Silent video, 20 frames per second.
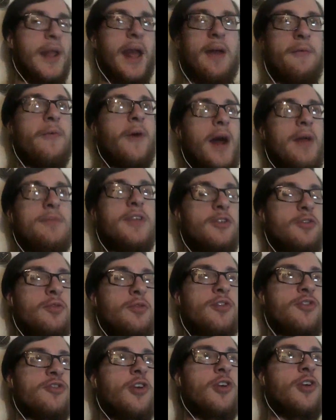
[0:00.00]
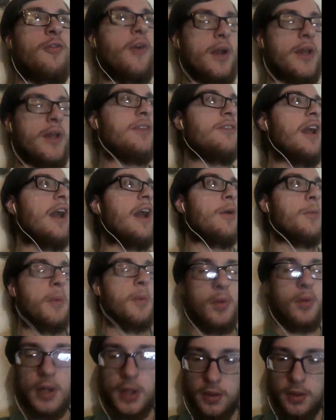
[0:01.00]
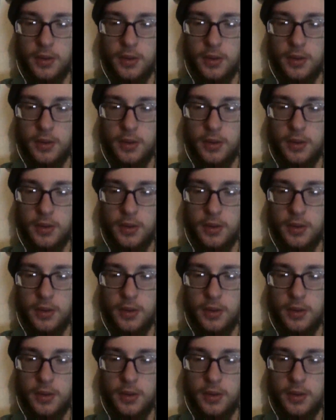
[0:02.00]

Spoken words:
out of 5. This was still fucking terrible.